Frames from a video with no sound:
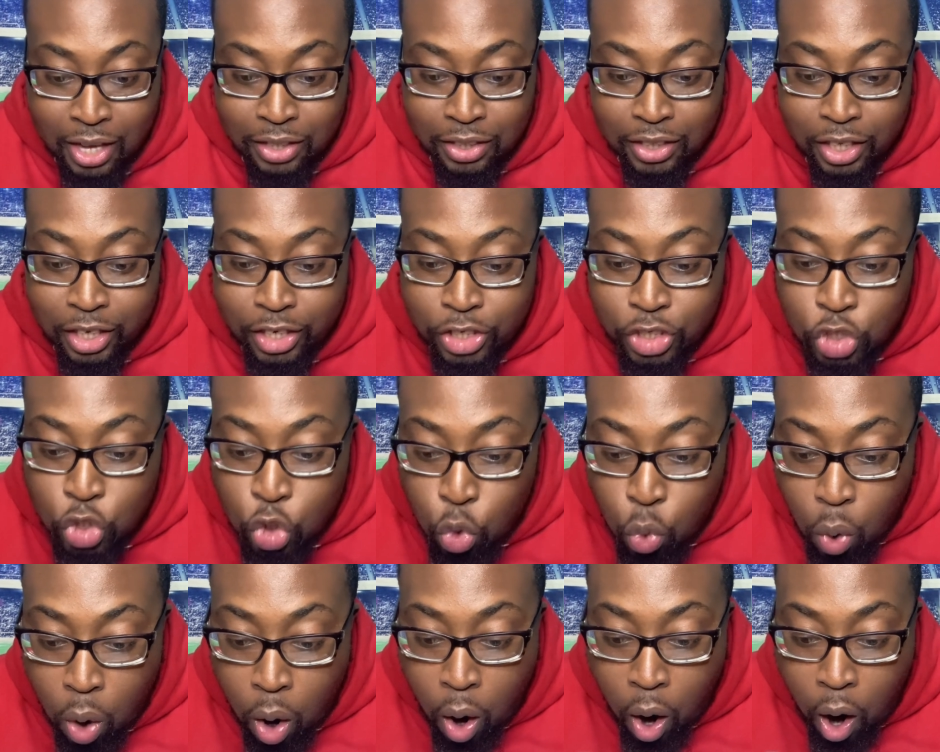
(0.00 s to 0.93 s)
The
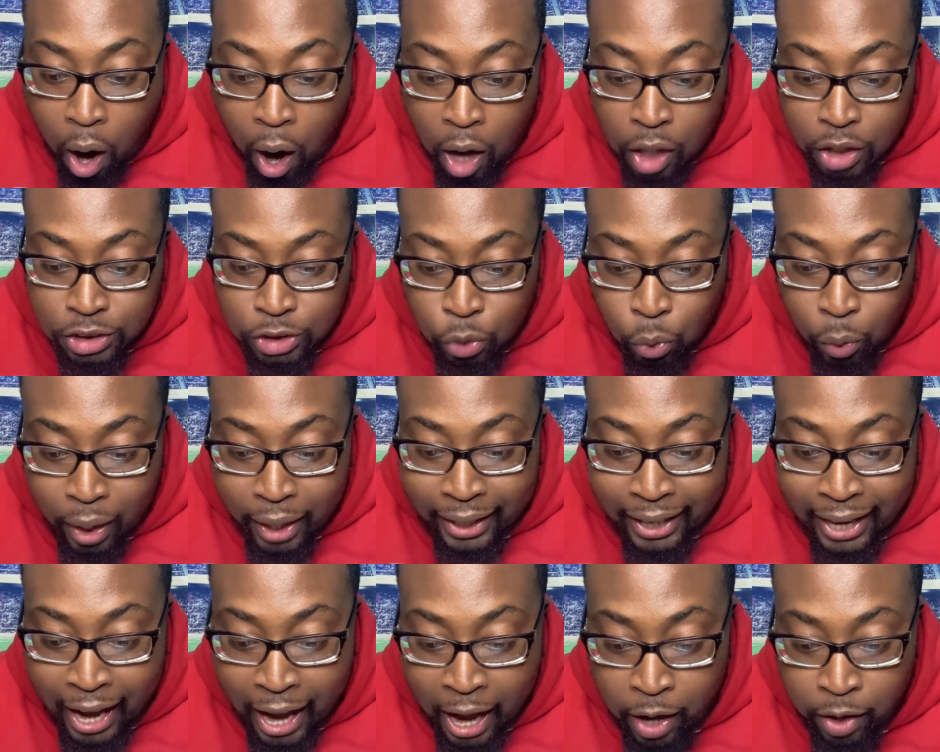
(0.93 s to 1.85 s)
duo also
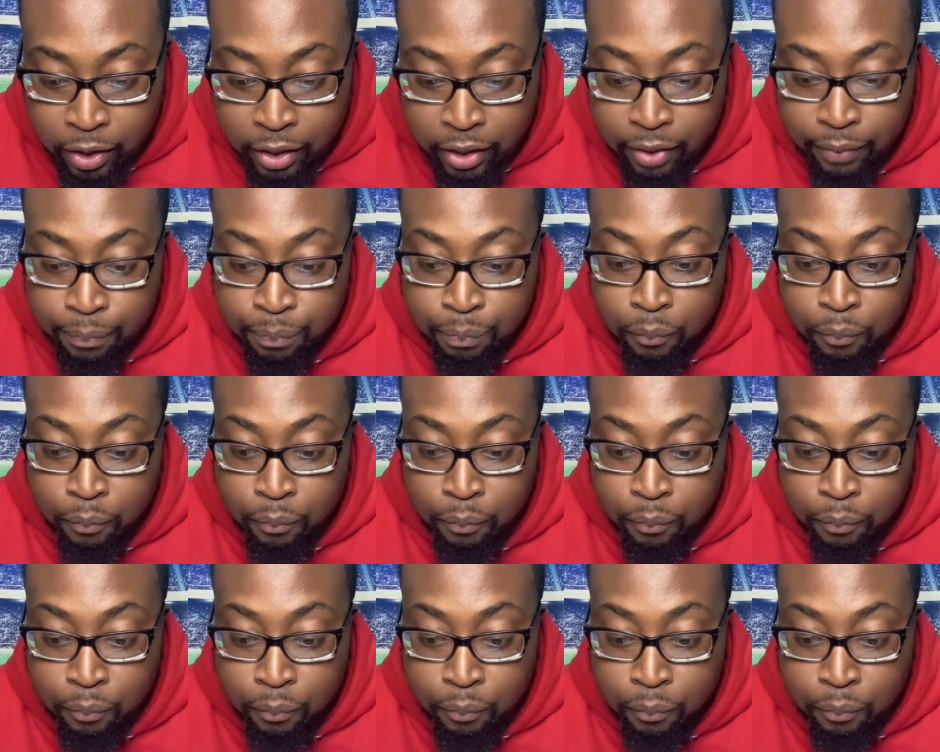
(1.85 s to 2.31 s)
accounted